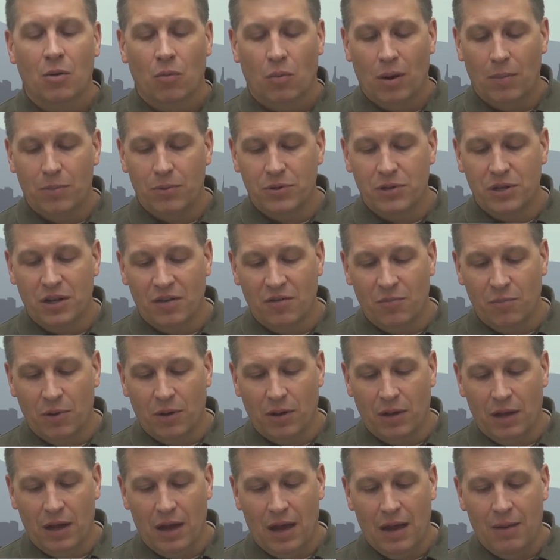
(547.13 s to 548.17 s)
Representative
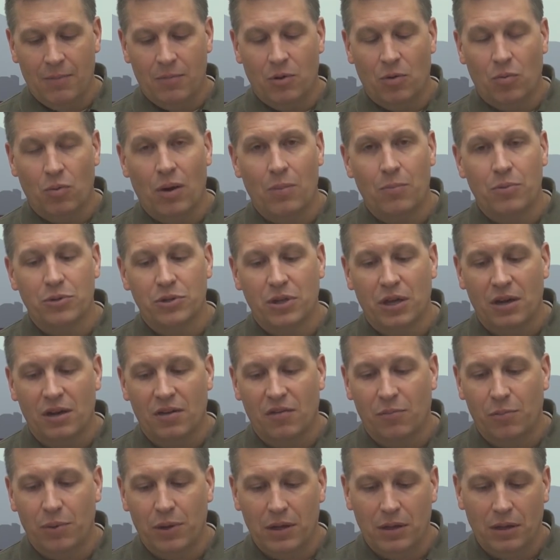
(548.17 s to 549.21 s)
Millie Hamner,
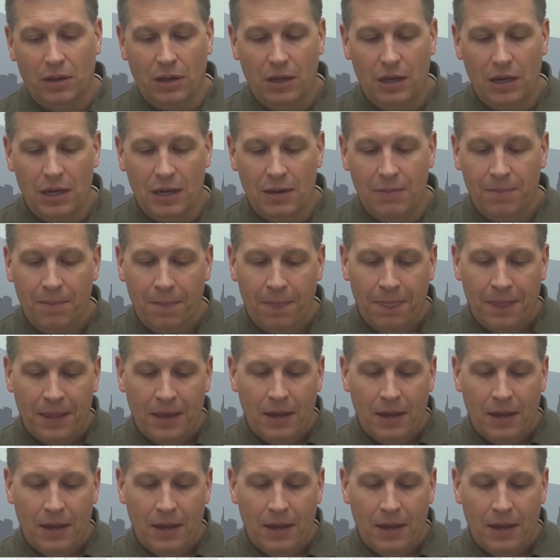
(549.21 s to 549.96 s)
Representative Pete Lee,